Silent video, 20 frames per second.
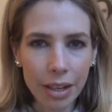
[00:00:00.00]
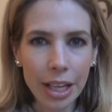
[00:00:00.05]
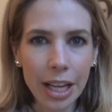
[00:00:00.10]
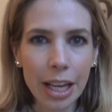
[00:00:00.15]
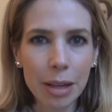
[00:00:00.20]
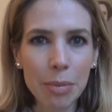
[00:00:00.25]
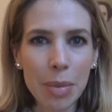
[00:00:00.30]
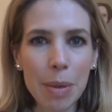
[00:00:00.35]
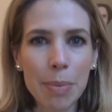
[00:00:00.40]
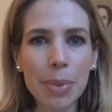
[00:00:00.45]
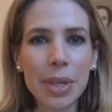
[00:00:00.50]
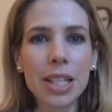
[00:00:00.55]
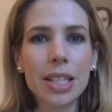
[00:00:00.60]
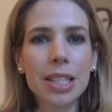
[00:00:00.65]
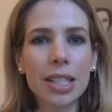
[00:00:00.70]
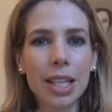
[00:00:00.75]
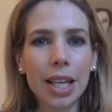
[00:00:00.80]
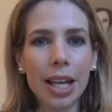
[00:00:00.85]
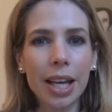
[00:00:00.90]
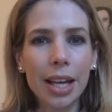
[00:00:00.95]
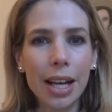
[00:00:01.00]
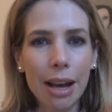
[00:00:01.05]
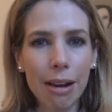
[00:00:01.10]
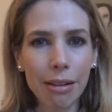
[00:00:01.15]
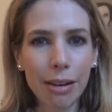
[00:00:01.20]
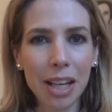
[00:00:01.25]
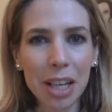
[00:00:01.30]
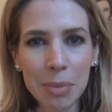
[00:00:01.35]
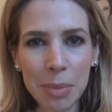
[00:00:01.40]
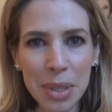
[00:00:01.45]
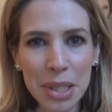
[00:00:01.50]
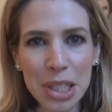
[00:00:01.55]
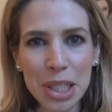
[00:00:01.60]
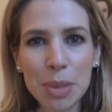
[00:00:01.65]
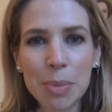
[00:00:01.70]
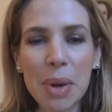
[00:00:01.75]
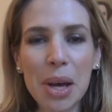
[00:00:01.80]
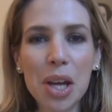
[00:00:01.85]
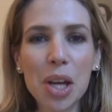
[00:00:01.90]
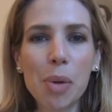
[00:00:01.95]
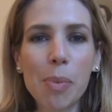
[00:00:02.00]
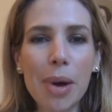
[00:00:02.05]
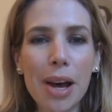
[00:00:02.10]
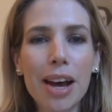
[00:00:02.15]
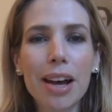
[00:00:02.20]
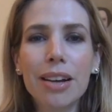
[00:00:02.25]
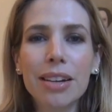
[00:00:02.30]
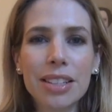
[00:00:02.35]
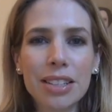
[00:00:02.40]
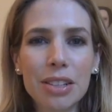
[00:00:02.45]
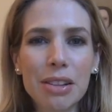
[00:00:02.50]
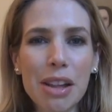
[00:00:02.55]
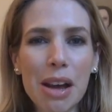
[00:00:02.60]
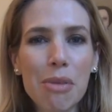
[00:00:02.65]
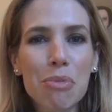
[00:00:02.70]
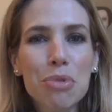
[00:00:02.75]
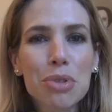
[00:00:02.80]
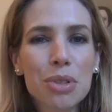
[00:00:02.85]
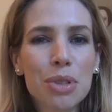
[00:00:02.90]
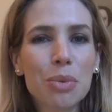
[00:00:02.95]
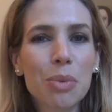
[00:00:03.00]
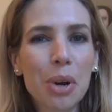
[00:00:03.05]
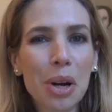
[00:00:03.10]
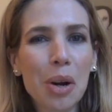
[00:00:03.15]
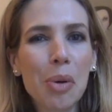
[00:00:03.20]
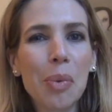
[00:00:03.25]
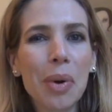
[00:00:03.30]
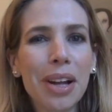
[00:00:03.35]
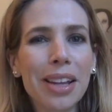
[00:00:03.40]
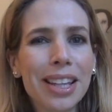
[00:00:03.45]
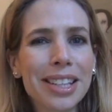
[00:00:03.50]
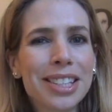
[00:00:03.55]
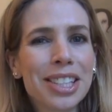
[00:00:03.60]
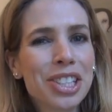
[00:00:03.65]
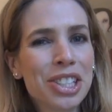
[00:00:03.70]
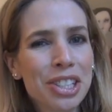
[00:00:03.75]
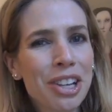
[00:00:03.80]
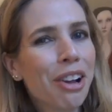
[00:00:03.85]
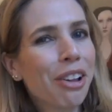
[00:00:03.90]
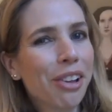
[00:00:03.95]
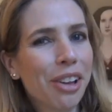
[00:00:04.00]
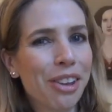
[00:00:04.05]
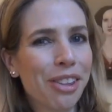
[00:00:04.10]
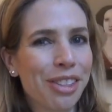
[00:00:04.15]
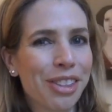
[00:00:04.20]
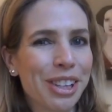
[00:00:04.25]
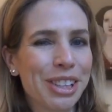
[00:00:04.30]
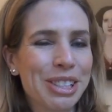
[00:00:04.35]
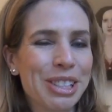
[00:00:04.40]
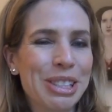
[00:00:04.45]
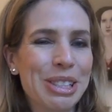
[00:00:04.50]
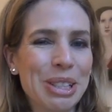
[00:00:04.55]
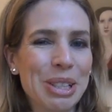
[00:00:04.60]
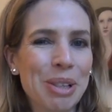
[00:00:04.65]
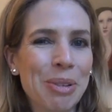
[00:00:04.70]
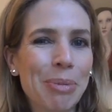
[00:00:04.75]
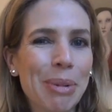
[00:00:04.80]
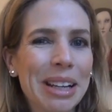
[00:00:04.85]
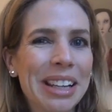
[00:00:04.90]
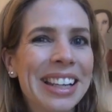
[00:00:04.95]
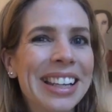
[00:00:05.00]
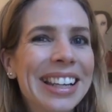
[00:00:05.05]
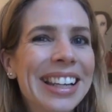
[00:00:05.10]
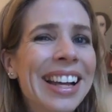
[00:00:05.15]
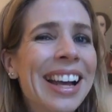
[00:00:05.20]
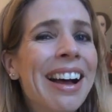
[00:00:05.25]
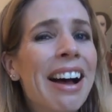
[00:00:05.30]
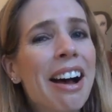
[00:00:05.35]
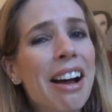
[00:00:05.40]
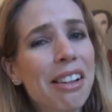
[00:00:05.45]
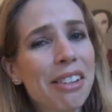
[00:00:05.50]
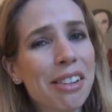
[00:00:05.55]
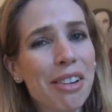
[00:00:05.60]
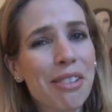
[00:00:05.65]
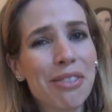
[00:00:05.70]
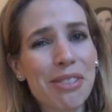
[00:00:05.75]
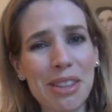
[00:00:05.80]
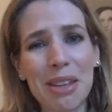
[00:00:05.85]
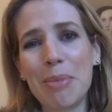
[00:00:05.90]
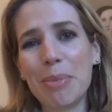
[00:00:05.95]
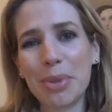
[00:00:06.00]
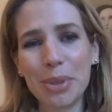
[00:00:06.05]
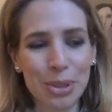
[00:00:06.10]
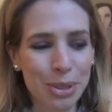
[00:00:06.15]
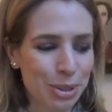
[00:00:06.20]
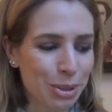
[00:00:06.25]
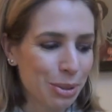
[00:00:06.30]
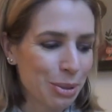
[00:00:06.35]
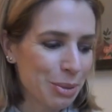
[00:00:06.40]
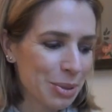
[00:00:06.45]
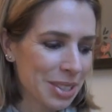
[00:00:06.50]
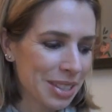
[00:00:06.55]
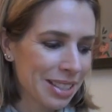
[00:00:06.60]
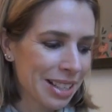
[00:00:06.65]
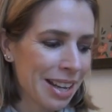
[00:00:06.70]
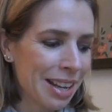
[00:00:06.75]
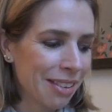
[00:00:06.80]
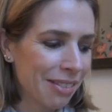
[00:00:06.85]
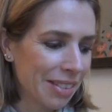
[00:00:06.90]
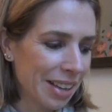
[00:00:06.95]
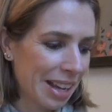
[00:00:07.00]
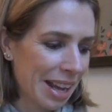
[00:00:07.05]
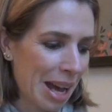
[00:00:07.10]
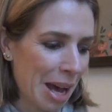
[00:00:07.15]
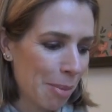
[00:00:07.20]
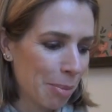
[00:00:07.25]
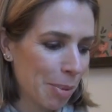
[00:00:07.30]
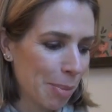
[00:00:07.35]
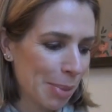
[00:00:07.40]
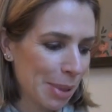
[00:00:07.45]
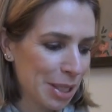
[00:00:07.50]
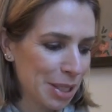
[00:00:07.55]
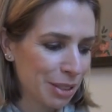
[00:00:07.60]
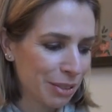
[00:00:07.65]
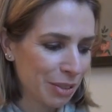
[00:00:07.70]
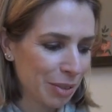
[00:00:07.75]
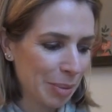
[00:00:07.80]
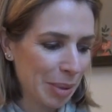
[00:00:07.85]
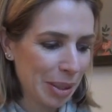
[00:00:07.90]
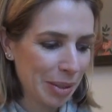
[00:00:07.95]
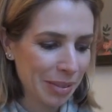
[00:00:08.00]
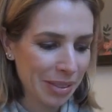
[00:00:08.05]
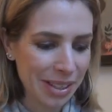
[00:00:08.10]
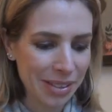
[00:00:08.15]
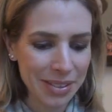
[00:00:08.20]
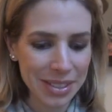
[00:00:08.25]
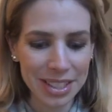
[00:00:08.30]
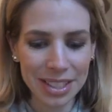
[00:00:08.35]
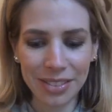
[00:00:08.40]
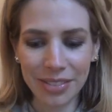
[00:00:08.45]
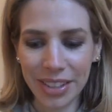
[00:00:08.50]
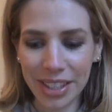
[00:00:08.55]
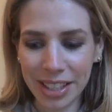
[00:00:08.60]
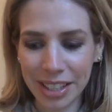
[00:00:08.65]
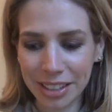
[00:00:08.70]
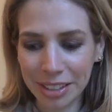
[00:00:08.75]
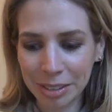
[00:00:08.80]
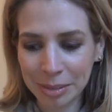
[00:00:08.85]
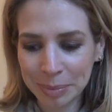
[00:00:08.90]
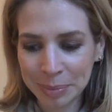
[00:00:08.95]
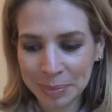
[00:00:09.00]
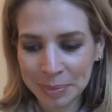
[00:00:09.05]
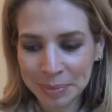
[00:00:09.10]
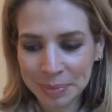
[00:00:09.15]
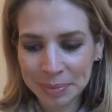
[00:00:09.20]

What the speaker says: to get my peace again, how to get my smile back. So that was where I went. That's such an LA thing to do, but I loved that bookstore. It was kind of like a happy place for me when I was living there.